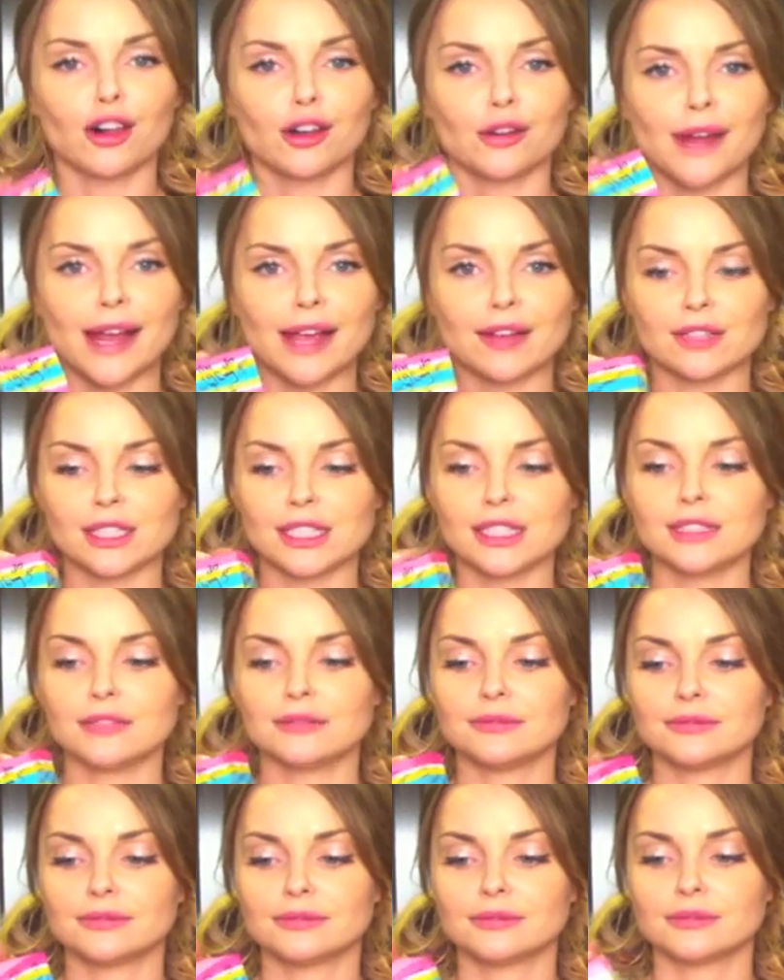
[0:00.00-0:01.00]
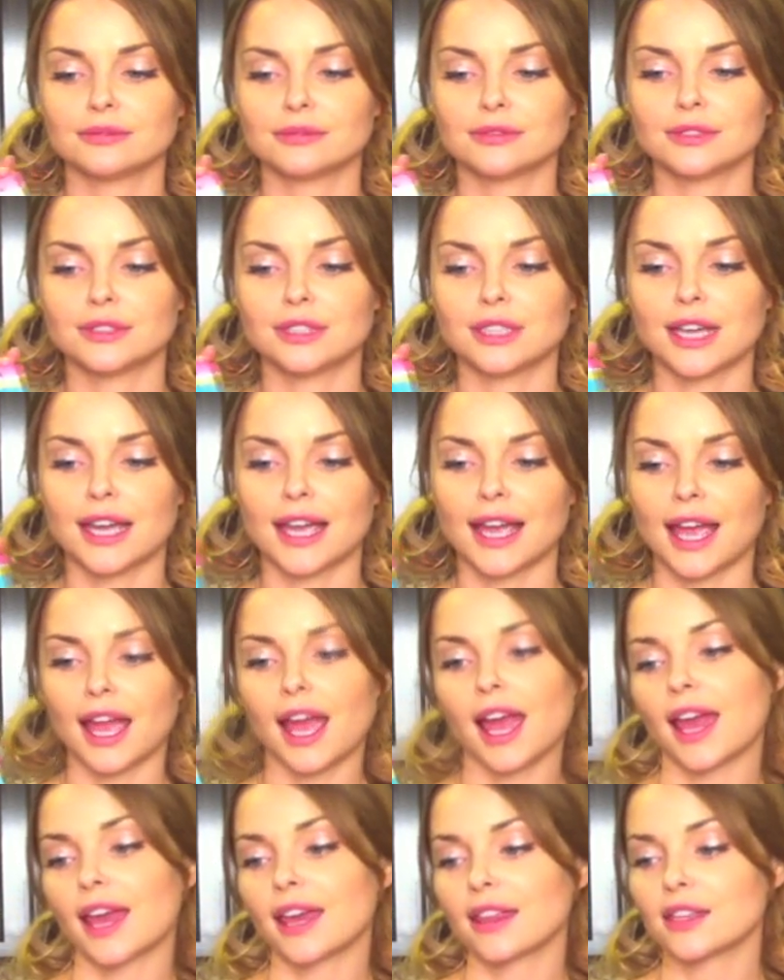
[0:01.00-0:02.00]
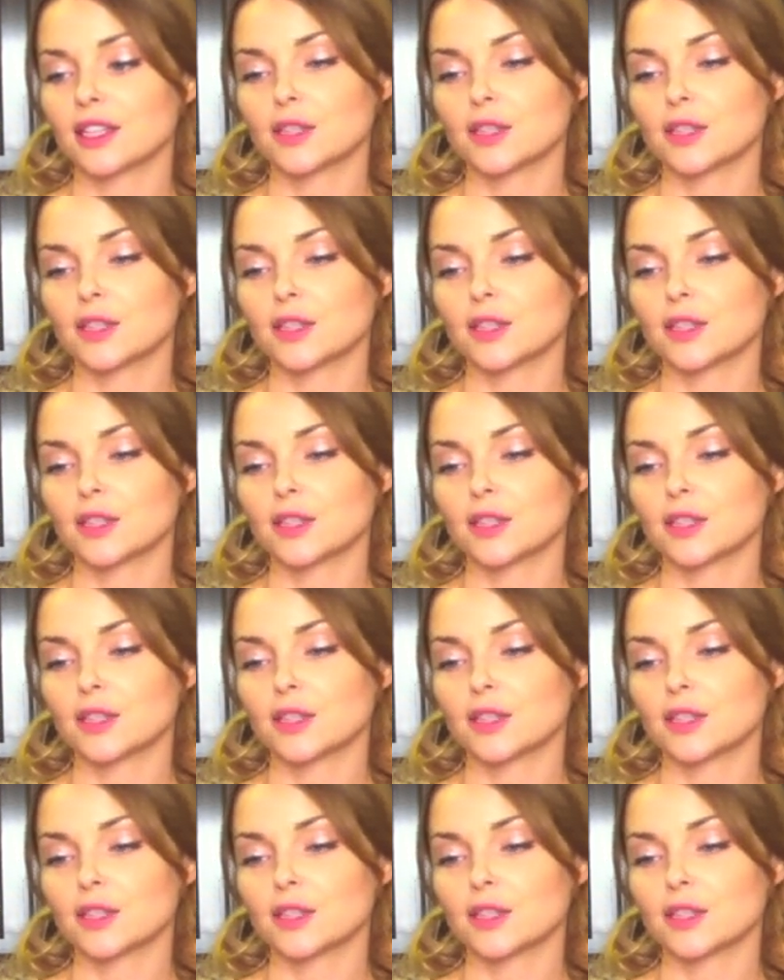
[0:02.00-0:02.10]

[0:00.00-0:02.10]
all around it. And